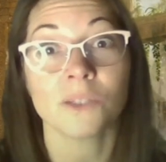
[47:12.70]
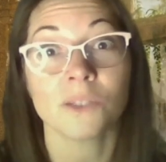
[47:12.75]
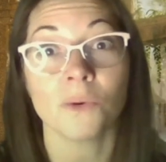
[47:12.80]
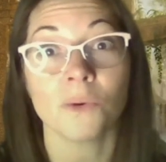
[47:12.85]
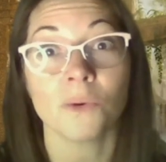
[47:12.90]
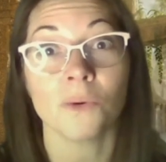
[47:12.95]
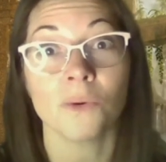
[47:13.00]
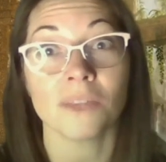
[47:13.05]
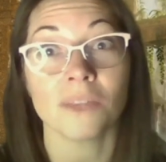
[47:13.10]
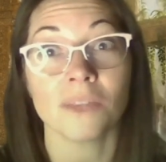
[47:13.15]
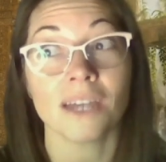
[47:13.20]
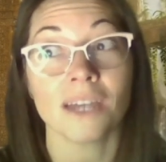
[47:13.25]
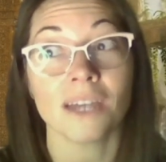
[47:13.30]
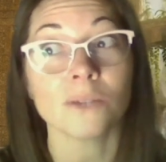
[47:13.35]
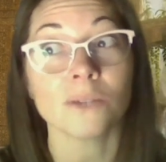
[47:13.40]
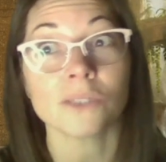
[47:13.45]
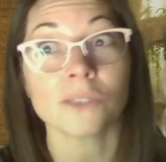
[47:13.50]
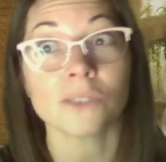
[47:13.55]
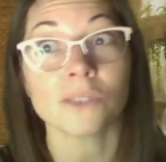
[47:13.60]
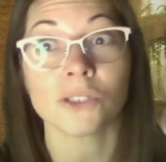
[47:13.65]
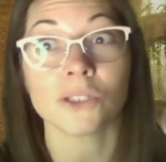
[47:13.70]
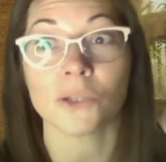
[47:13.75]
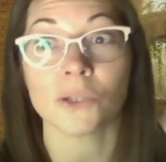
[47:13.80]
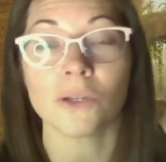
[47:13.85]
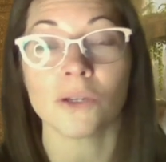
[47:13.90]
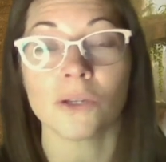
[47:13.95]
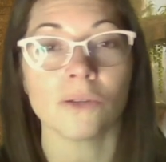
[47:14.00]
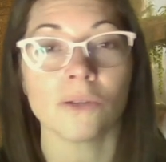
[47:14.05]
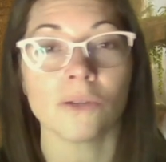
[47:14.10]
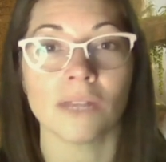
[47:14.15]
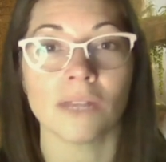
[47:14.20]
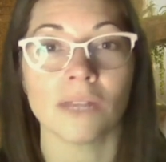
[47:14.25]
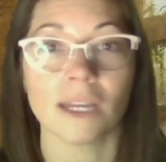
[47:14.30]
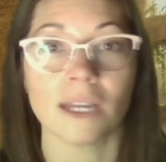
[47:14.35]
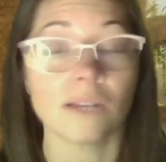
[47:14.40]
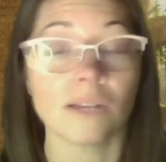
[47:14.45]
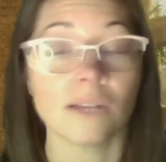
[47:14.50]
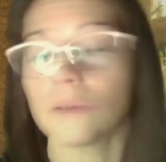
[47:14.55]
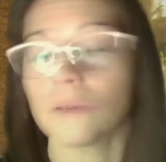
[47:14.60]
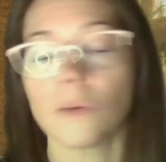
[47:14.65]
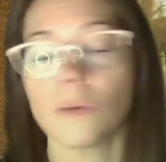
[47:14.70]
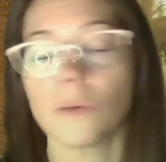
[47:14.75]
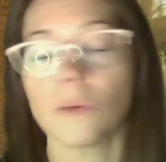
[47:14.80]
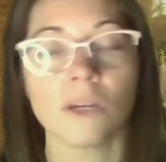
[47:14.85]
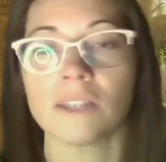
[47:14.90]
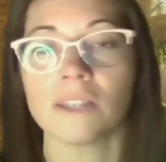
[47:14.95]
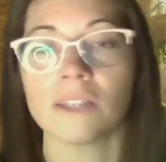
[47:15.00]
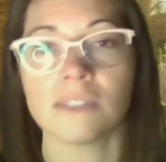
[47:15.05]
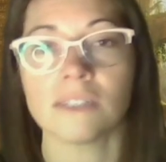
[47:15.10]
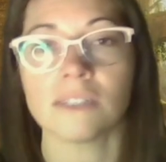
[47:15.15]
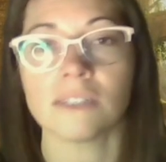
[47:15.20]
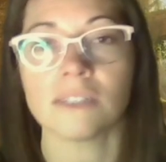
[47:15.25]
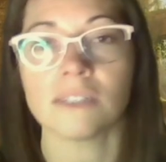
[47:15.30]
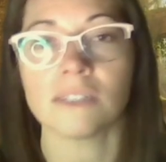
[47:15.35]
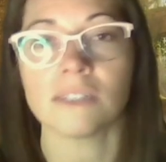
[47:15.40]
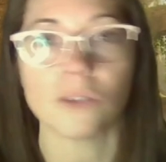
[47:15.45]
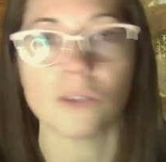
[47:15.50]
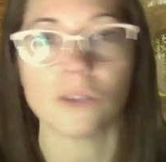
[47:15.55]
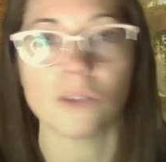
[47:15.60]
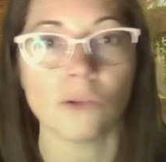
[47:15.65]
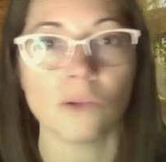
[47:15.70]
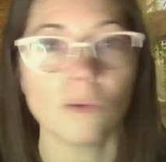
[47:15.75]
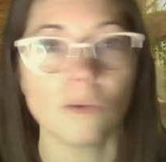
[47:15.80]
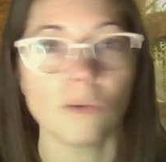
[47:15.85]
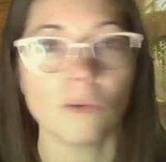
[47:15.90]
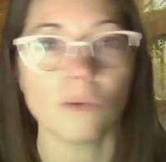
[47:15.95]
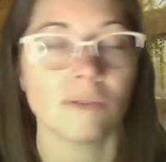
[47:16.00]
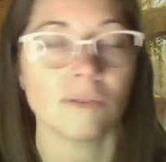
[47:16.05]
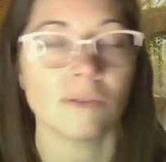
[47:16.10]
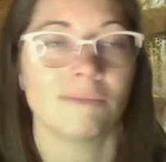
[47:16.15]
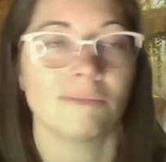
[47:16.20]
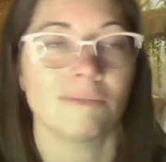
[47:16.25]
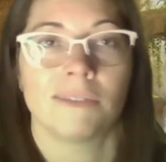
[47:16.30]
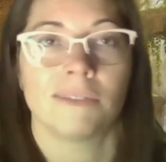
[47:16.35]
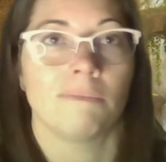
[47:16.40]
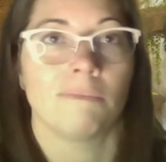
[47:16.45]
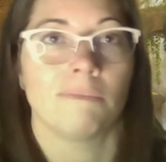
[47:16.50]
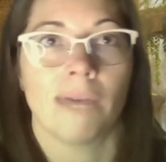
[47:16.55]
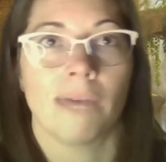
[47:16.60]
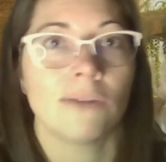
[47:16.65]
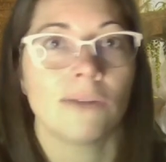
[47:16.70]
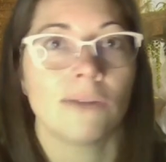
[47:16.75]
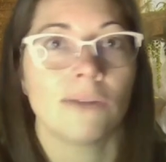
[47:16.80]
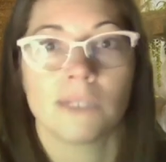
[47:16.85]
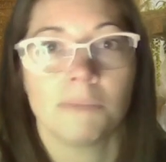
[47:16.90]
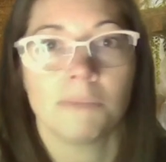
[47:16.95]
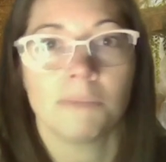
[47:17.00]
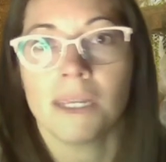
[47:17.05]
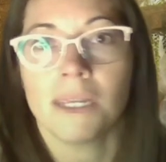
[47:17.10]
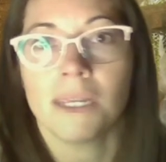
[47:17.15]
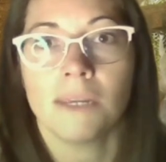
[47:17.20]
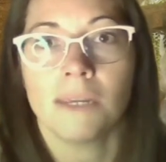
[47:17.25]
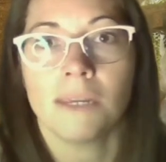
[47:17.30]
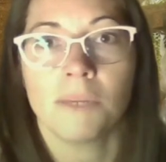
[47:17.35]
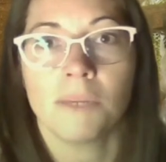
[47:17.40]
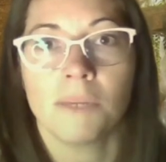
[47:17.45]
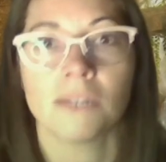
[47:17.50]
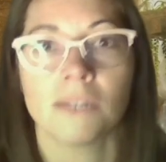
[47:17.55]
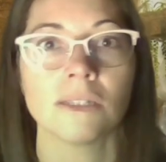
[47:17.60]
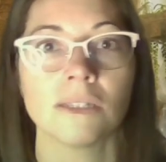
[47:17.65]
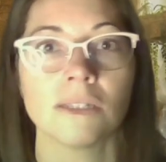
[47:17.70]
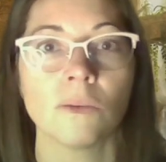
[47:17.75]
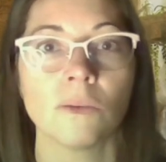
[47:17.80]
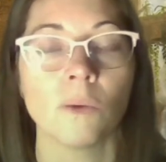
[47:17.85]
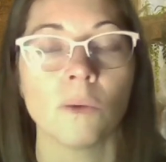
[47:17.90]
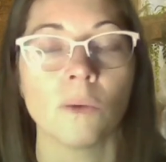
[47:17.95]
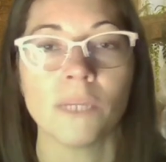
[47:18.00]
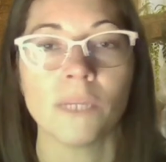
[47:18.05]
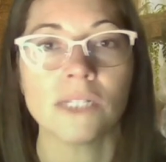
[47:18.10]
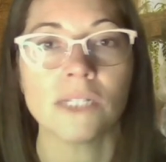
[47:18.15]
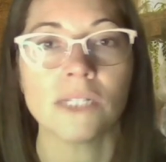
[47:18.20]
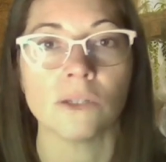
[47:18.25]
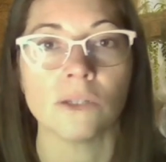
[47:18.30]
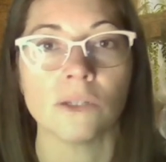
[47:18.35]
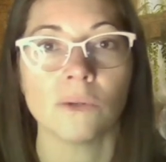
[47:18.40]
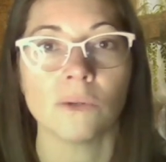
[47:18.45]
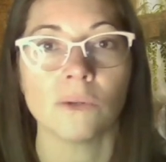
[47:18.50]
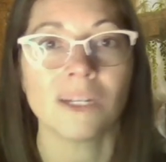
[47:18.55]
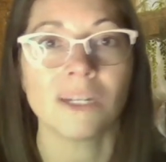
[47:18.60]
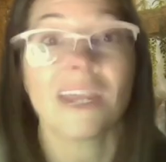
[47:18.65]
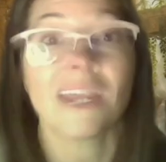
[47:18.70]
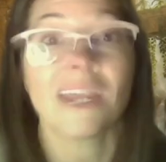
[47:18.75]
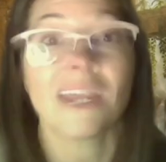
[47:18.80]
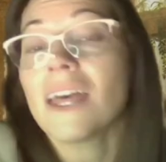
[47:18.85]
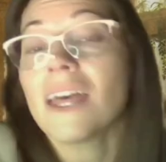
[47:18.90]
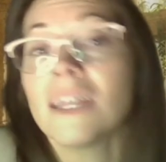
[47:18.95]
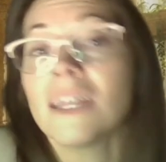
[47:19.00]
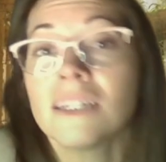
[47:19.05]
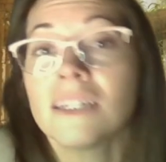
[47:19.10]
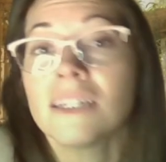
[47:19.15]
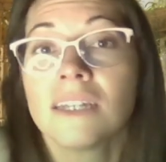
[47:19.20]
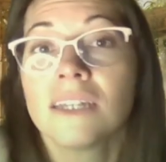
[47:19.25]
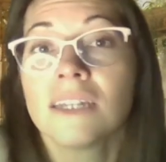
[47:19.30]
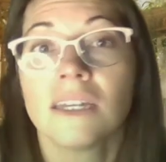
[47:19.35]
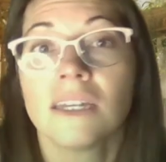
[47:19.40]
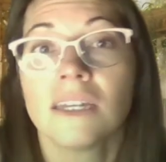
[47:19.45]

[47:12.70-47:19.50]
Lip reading: so that goes to show you, like, I don't know what other teams do. It doesn't matter to me because I know what we do. And again,